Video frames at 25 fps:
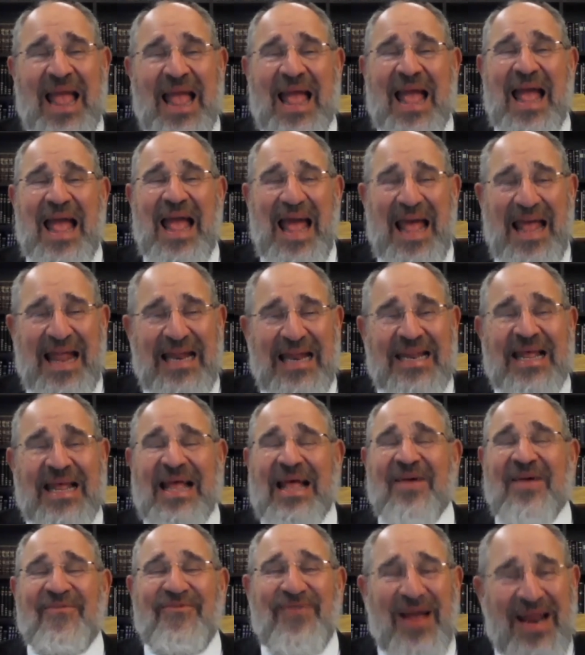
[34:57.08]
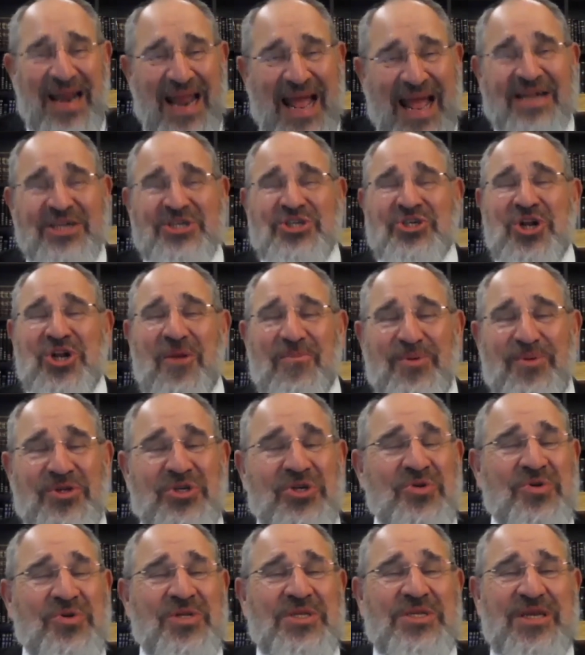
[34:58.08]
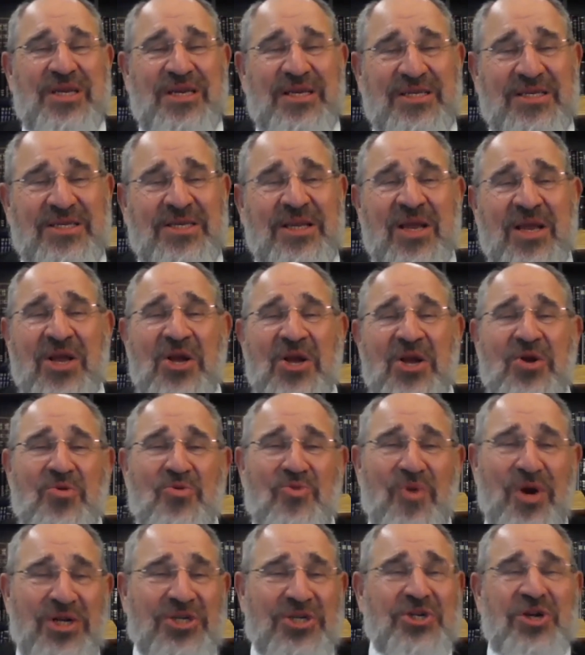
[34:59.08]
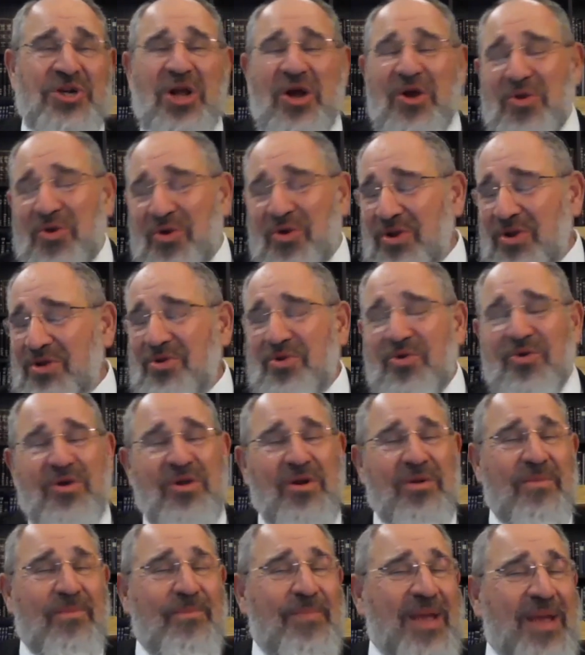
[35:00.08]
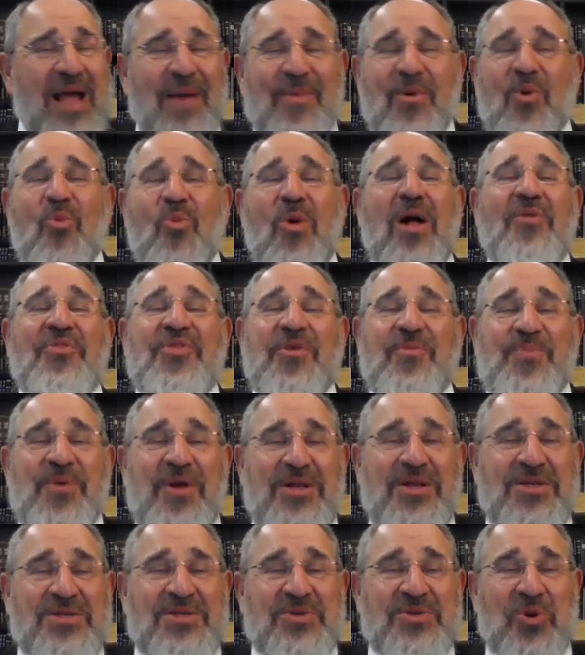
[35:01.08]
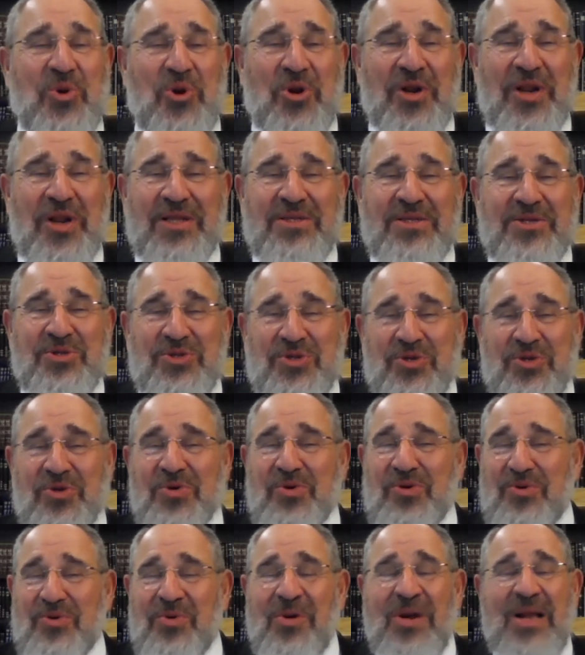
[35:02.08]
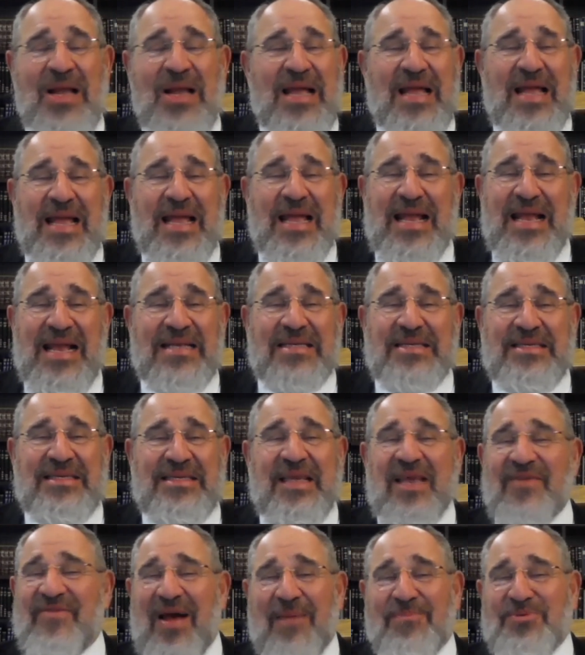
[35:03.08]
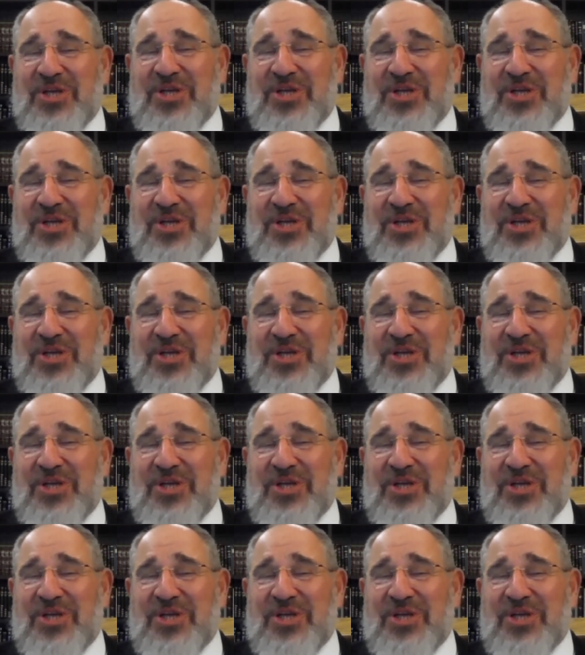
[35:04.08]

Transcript: and financial opportunities, which, you can become a wealthy person. All you need to do is give up